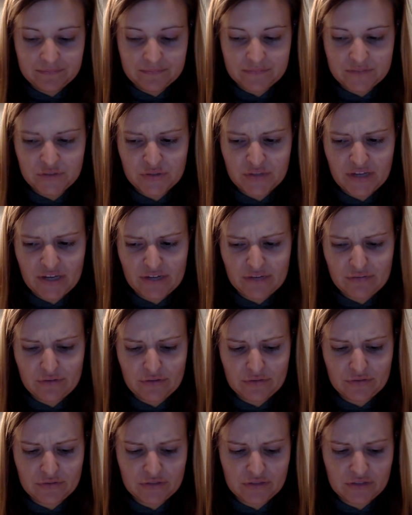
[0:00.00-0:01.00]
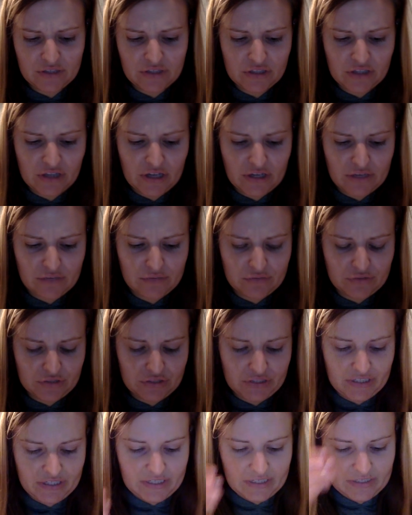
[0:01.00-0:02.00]
So yeah, I found a lot of
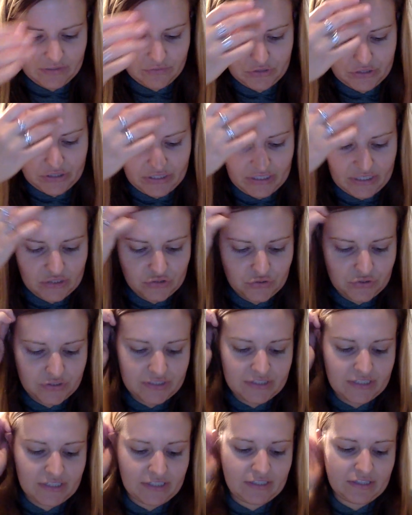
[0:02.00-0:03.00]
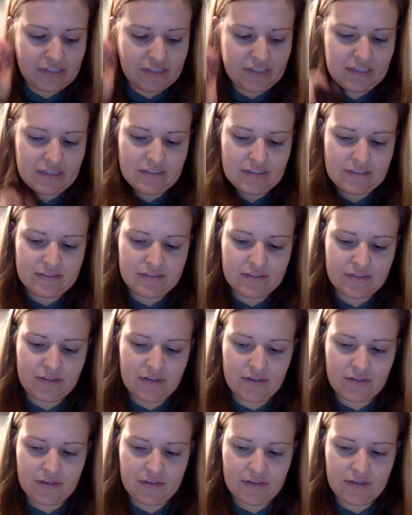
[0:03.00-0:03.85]
really, really interesting things.